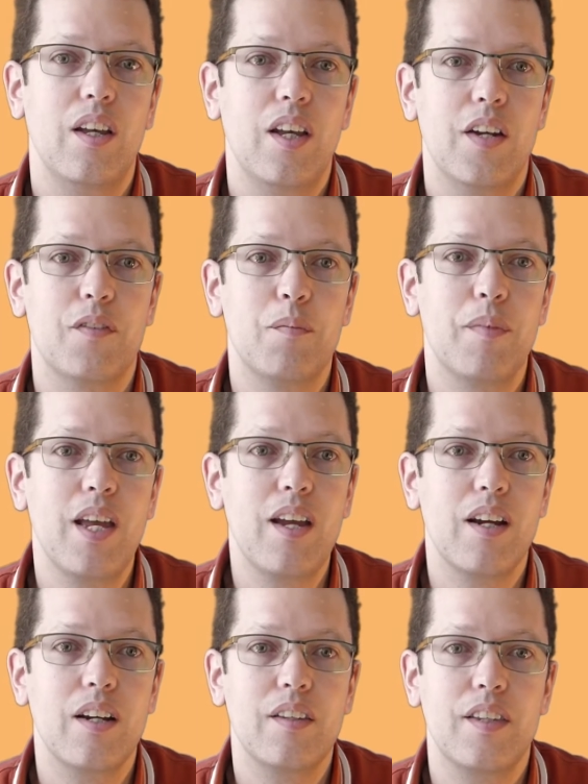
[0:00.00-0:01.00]
And from
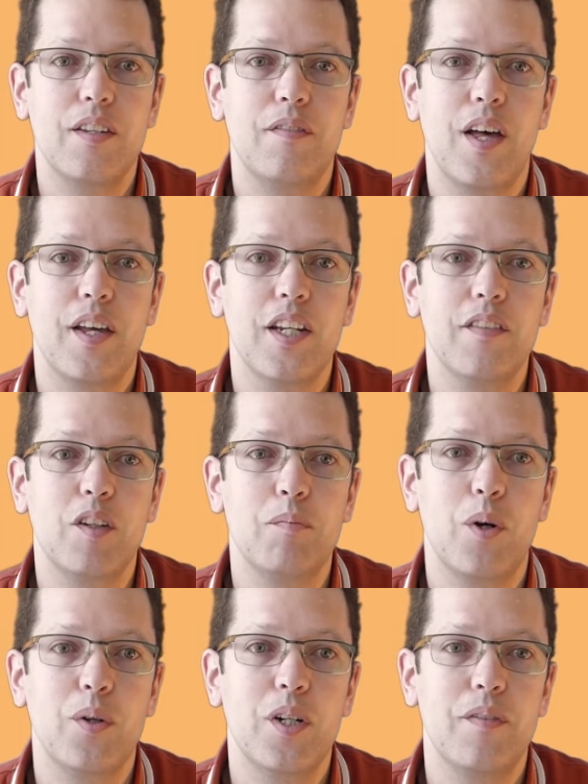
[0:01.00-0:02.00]
there, the evaluative
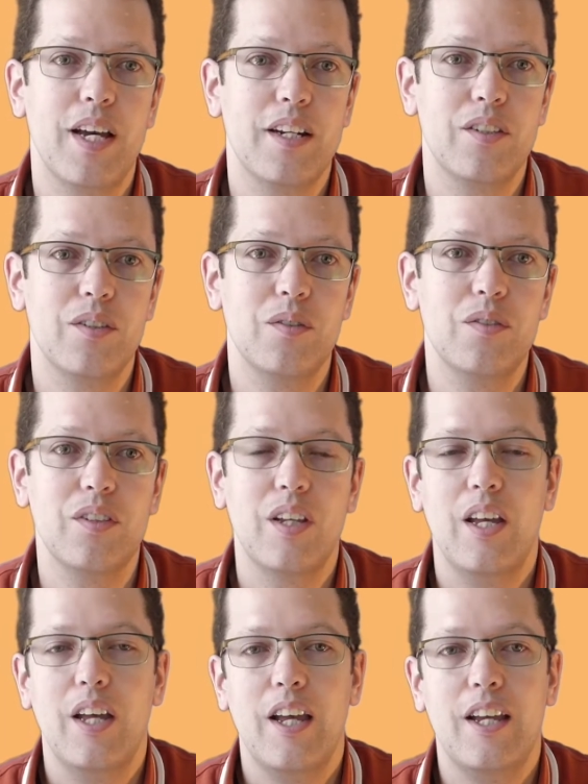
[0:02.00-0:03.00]
component of attitudes
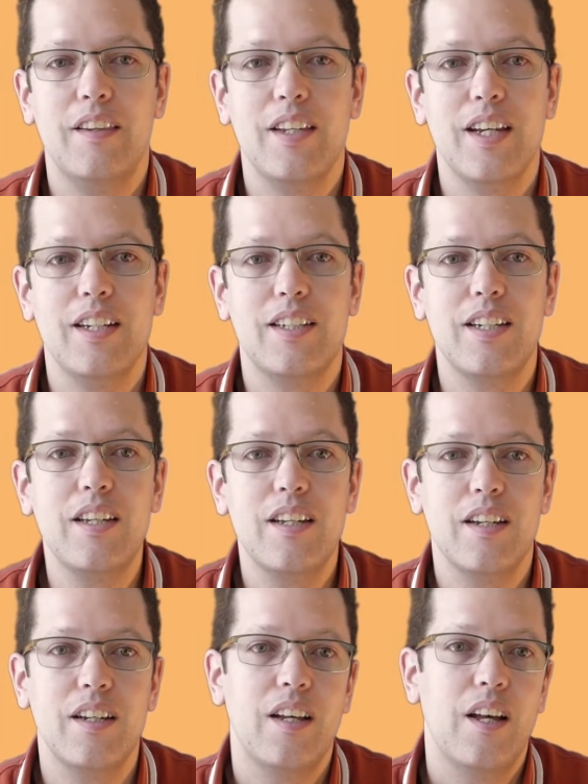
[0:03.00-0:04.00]
and the
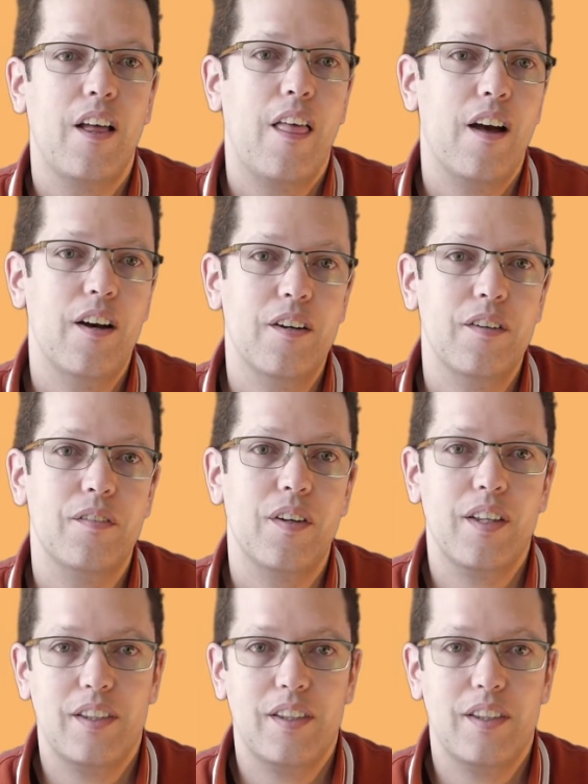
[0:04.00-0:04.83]
idea of